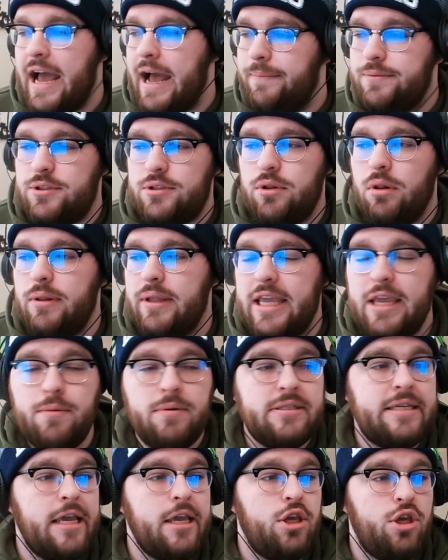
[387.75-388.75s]
Absolutely. He
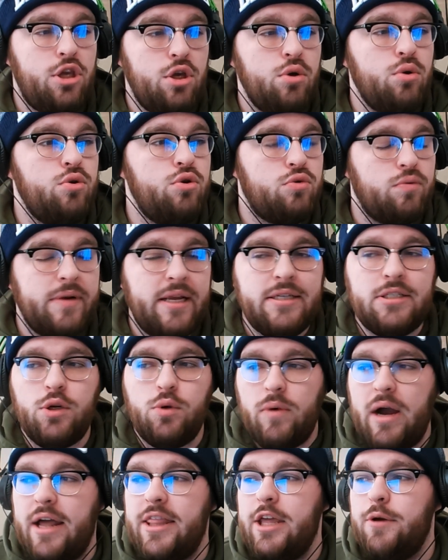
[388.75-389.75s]
was a huge
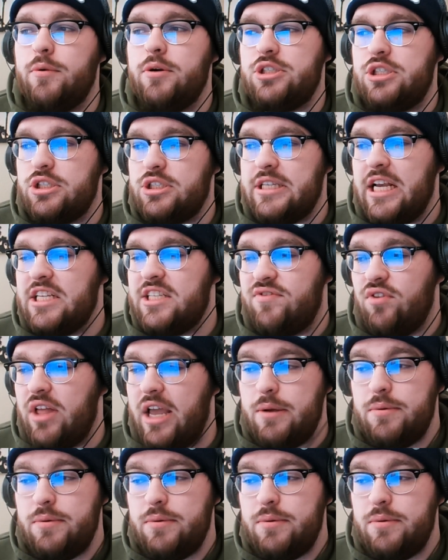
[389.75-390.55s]
reason why they were successful.